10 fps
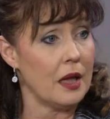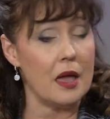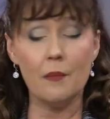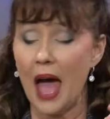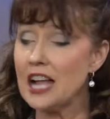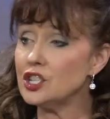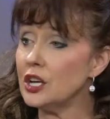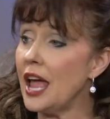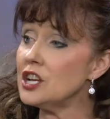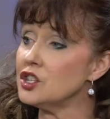
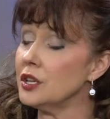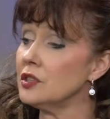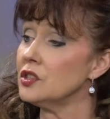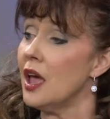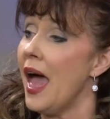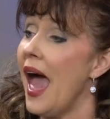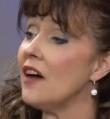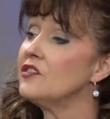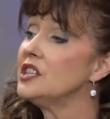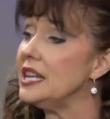Imaginations
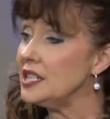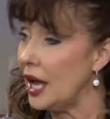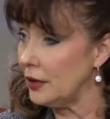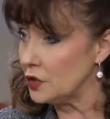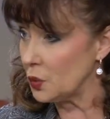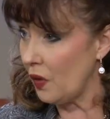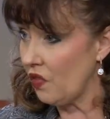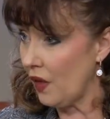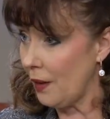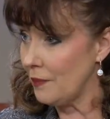have details with
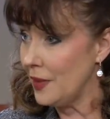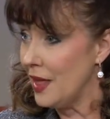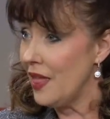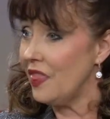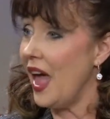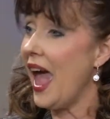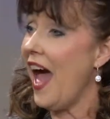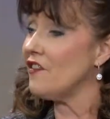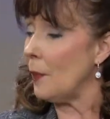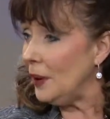them. They
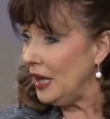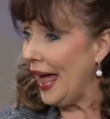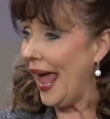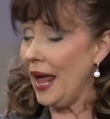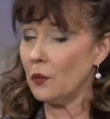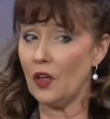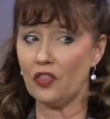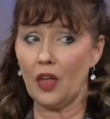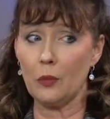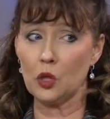have a plan
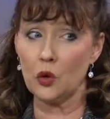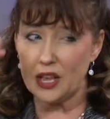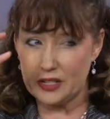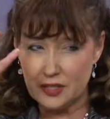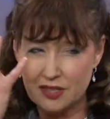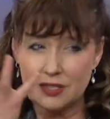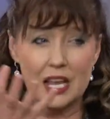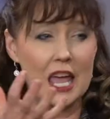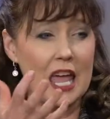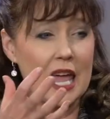with them. You can
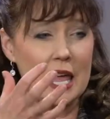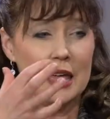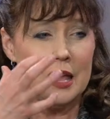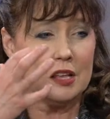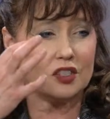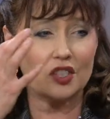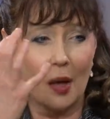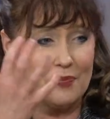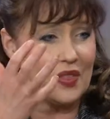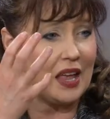see
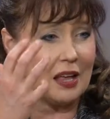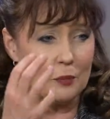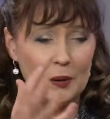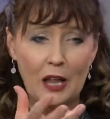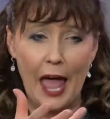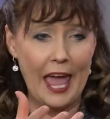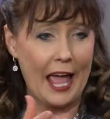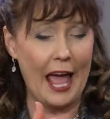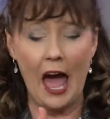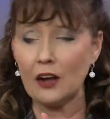something
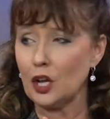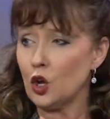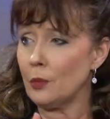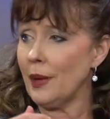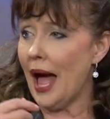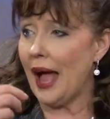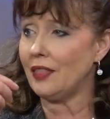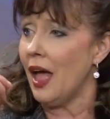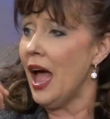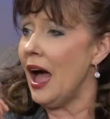playing out in your
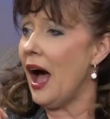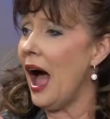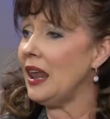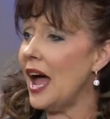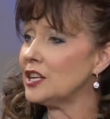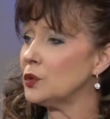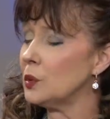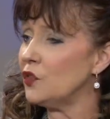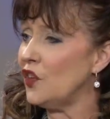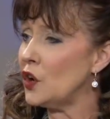mind. I, I, like to
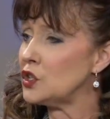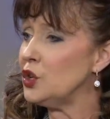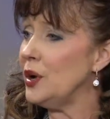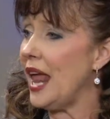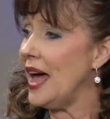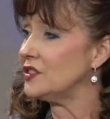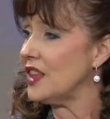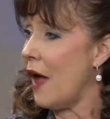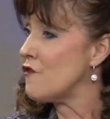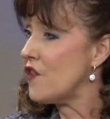refer to it as
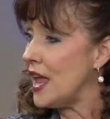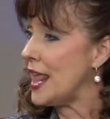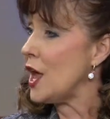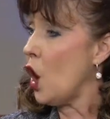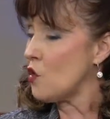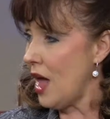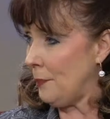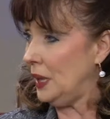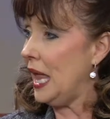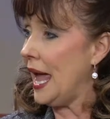that video that
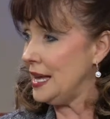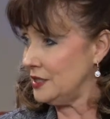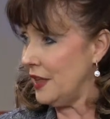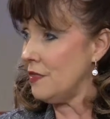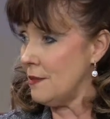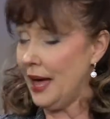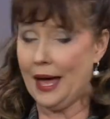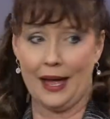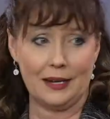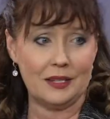plays in the
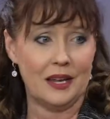mind.